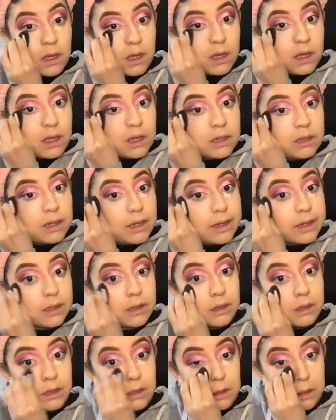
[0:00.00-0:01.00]

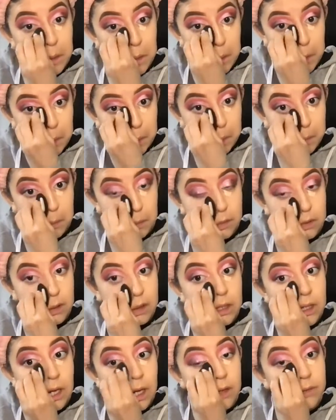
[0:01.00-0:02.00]

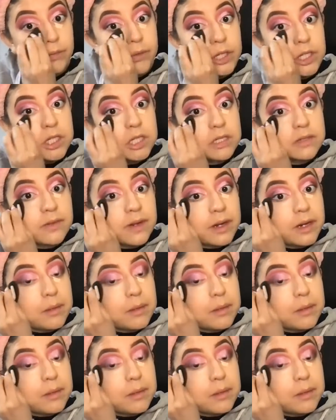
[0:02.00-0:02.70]
The coverage is very